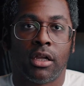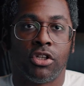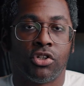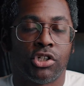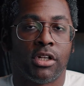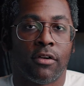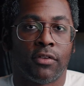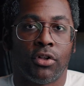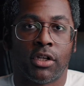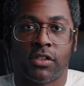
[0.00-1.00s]
you should
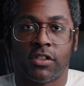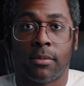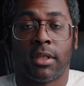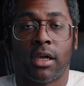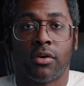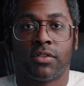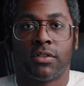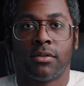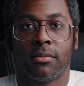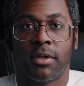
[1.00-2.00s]
definitely look into something
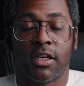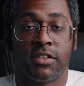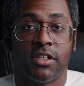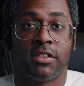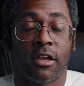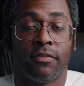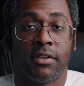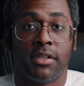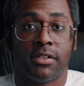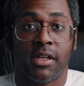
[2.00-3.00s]
else, because this
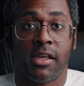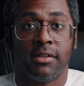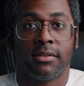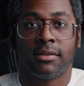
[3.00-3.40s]
definitely isn't it.